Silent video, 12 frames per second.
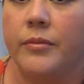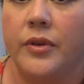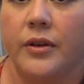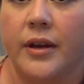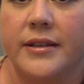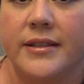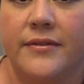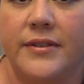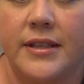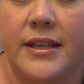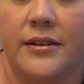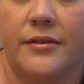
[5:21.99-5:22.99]
you guys have
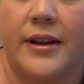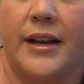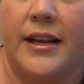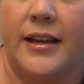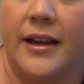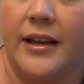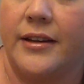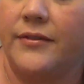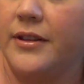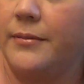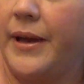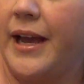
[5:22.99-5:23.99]
seen already kind of
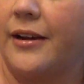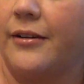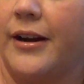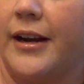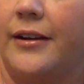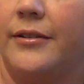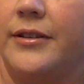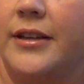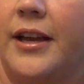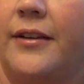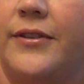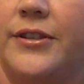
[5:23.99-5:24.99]
in the background.
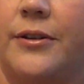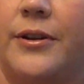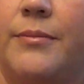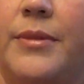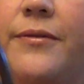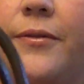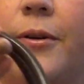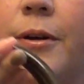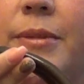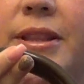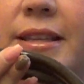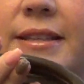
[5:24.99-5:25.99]
I've showed it before,
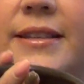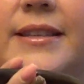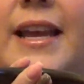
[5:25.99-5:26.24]
but this is